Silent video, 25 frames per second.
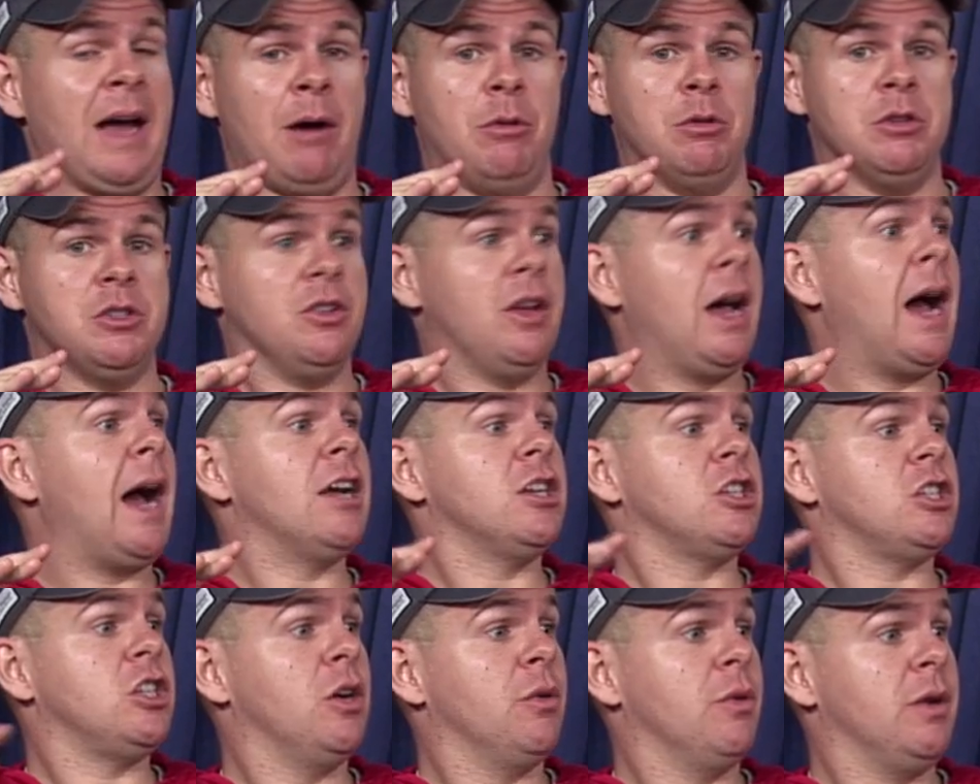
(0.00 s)
was
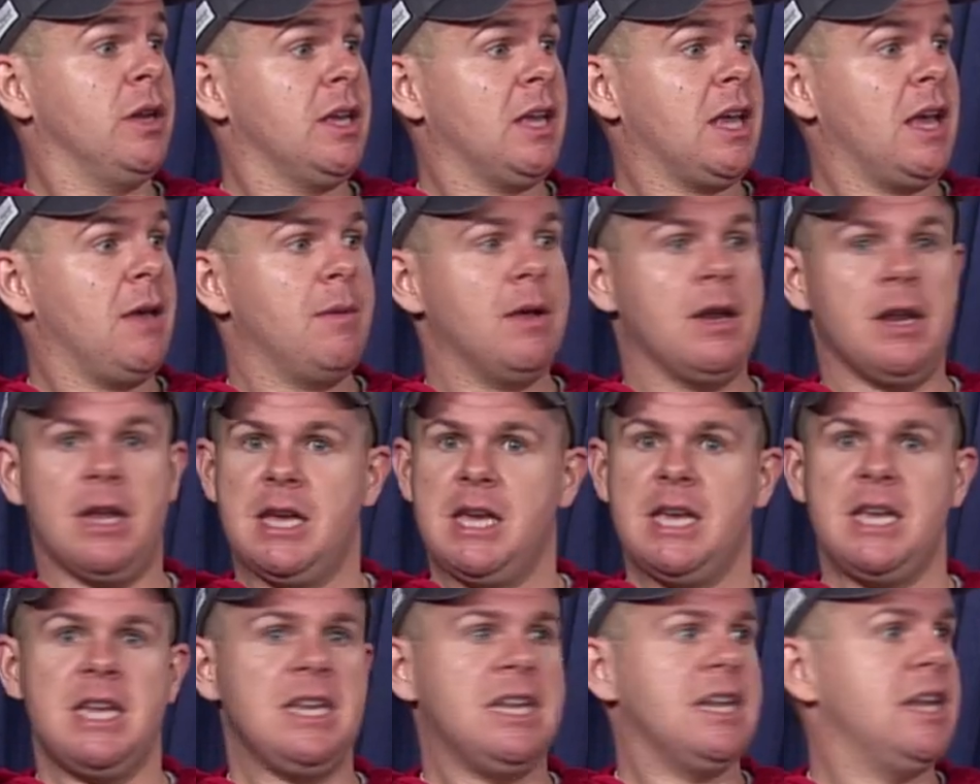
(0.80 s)
last year when he came in.
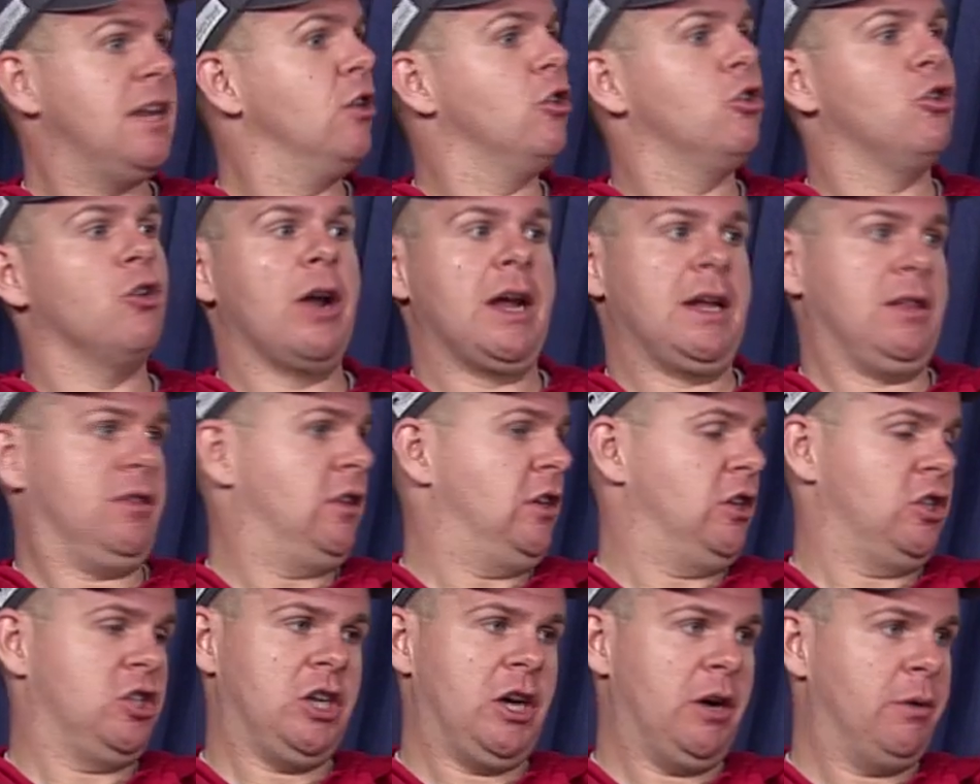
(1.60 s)
He did great
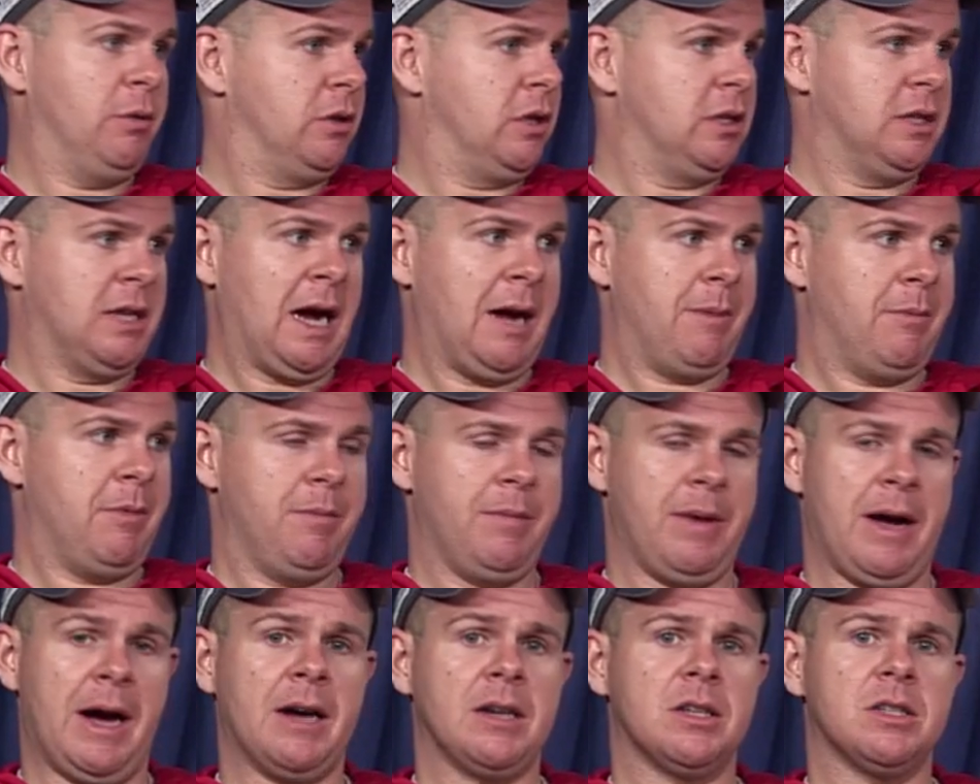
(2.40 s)
this year with the
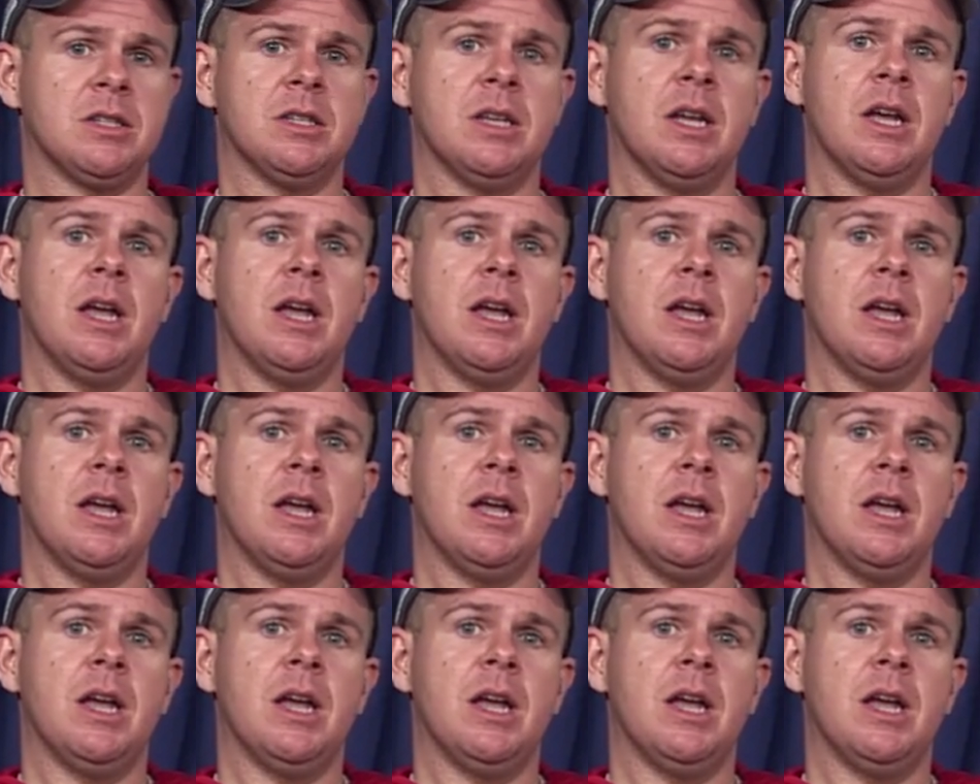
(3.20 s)
Diamondbacks.